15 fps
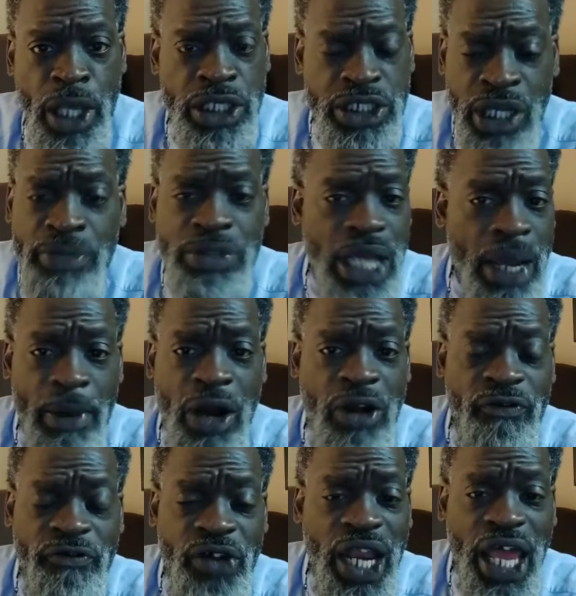Sometimes I
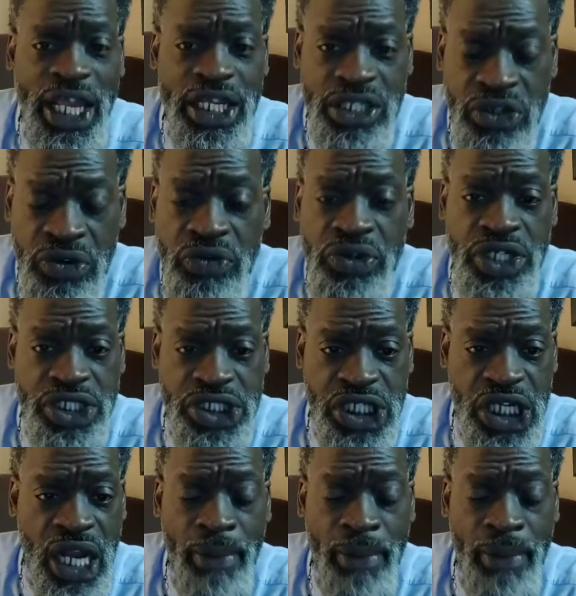don't feel like doing this shit.